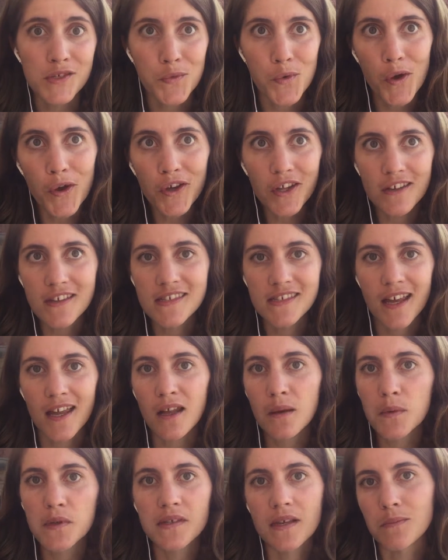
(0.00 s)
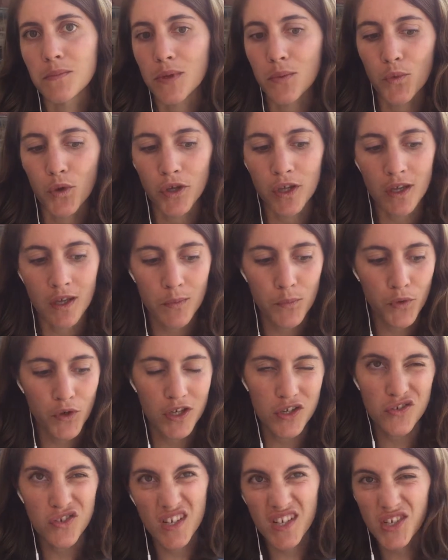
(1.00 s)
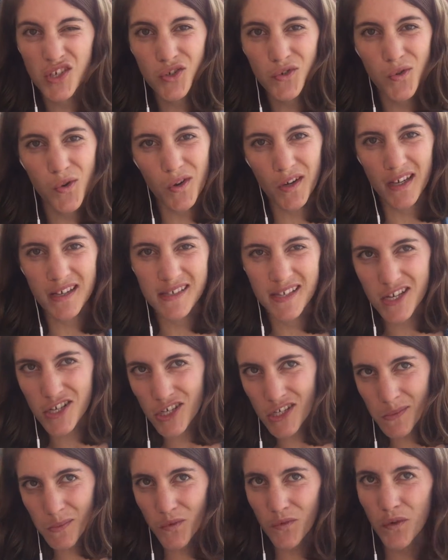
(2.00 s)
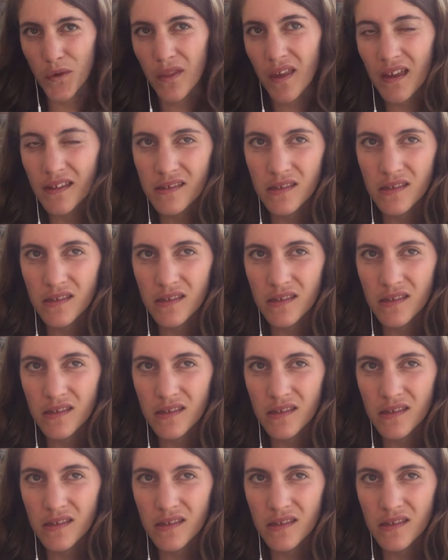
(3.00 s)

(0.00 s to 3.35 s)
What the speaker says: work in a startup because I'd been working in pretty traditional organizations before that,